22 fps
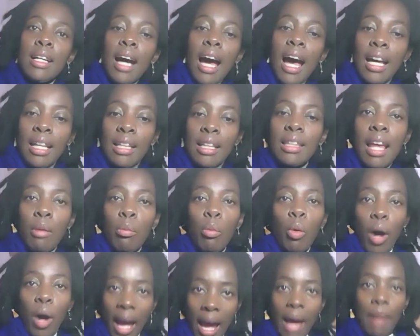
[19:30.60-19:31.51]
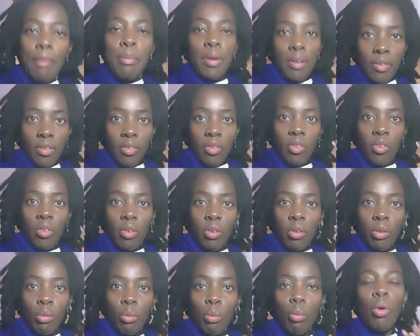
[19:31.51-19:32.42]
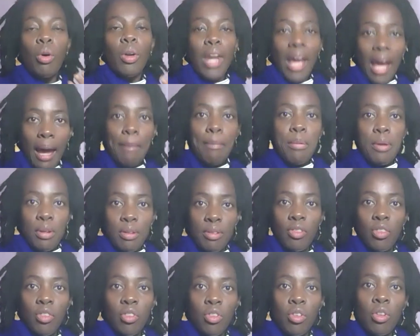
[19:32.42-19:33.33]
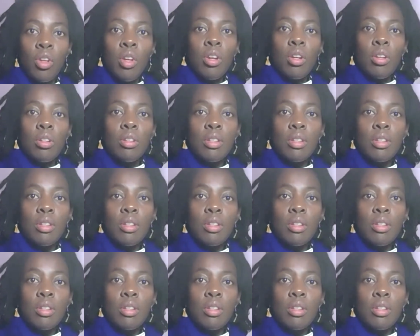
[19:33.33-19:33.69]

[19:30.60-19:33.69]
Yeah. And then what happens? What happens?